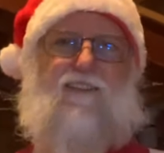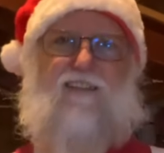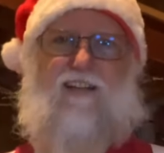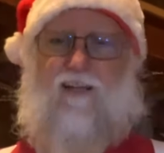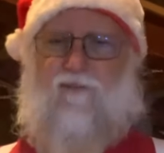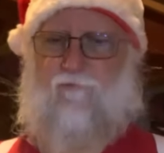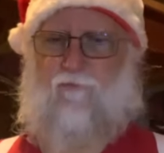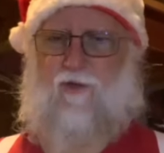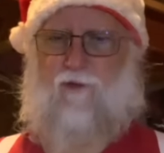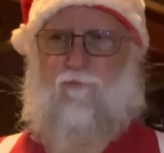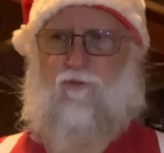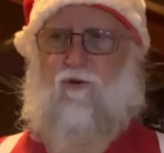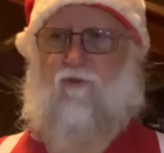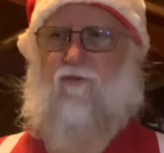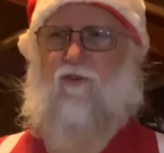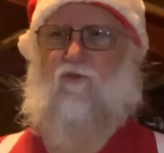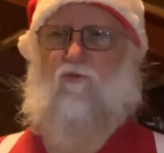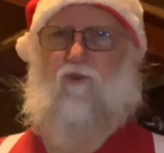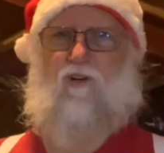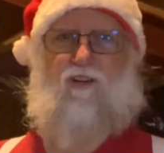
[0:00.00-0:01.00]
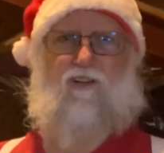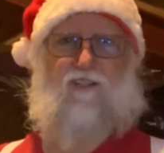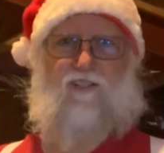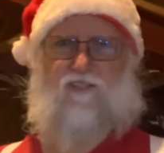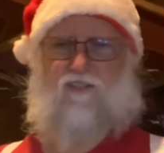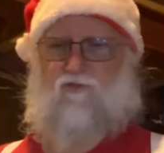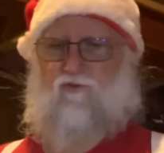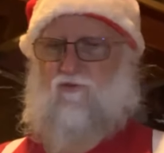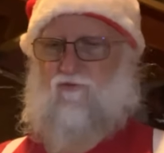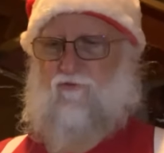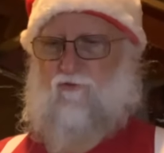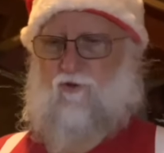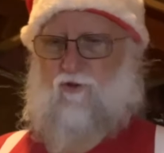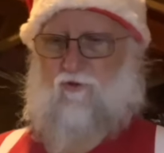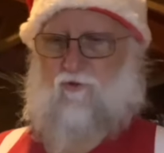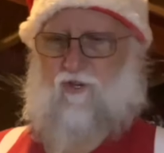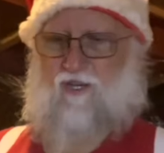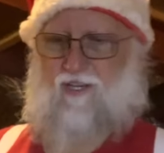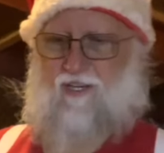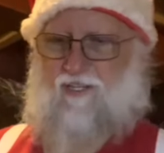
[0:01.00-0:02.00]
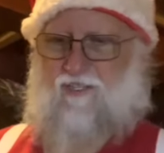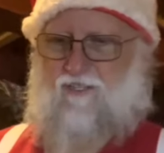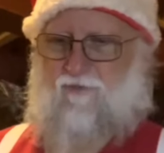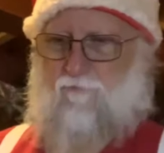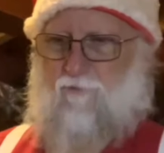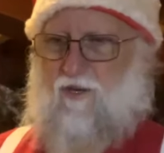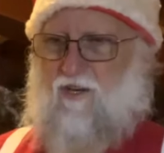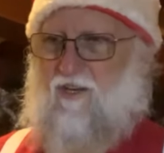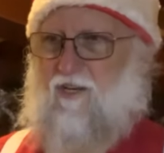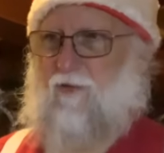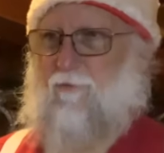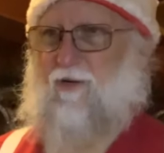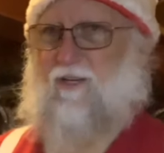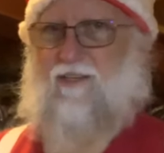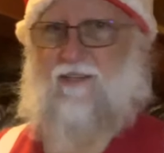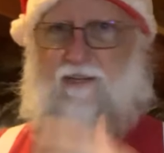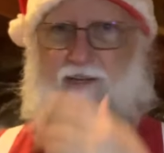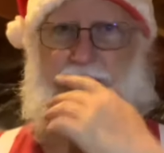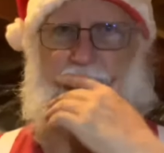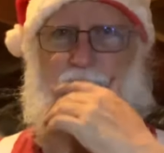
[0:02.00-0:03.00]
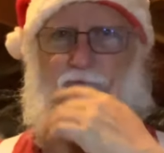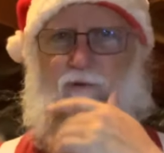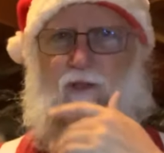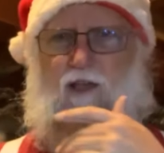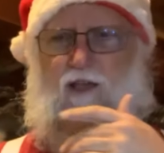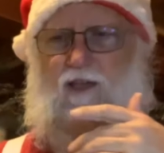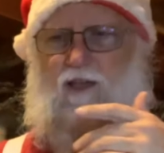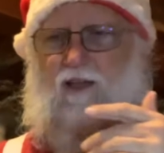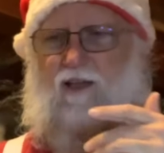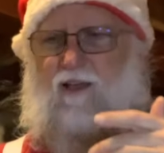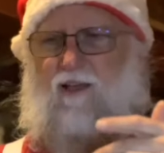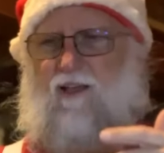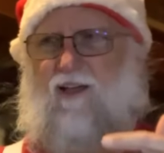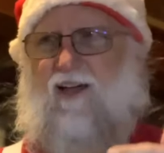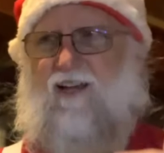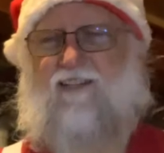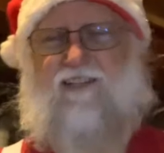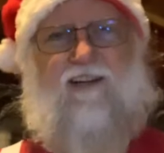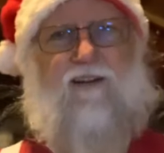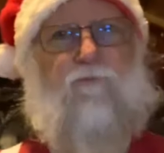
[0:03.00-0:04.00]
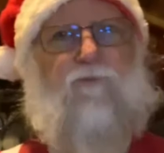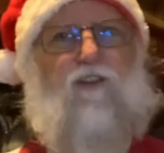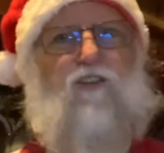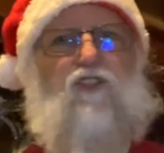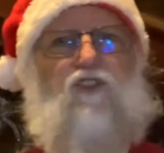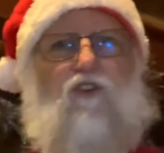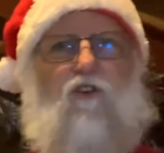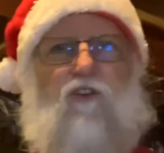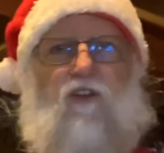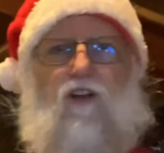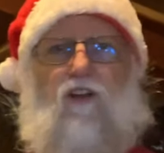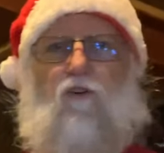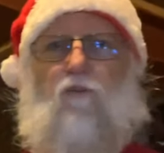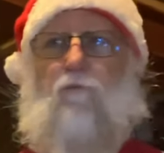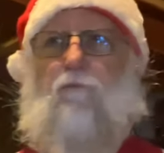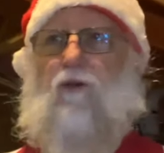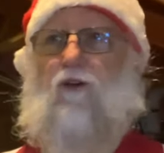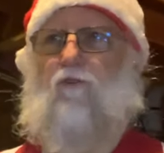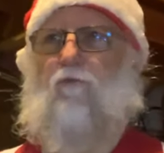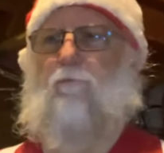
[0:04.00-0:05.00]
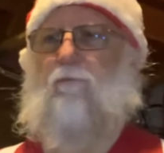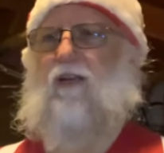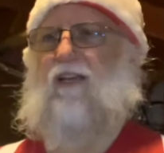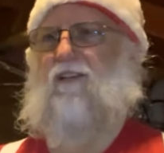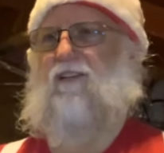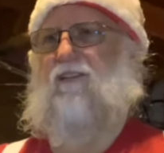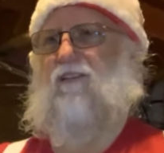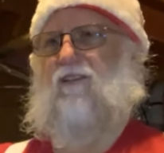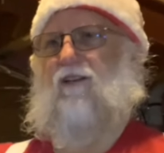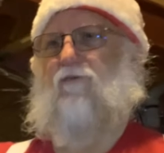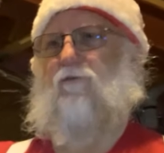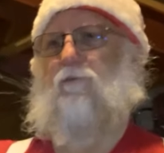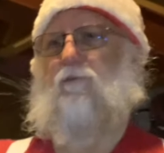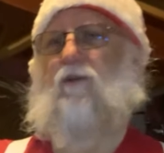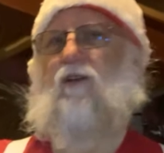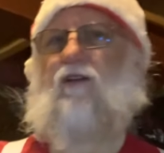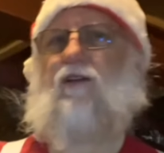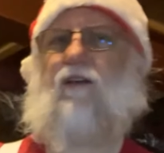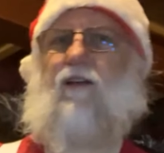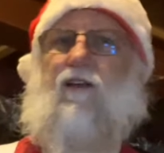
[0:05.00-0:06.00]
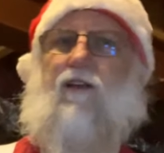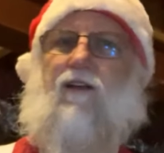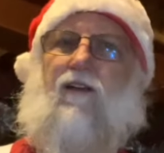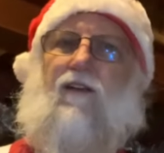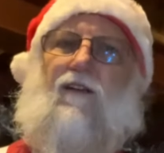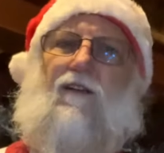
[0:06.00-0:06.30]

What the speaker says: have to be a perfect rock because these are for little kids, but you can make it. Now, I said I'm going to show you little bigger pieces of them.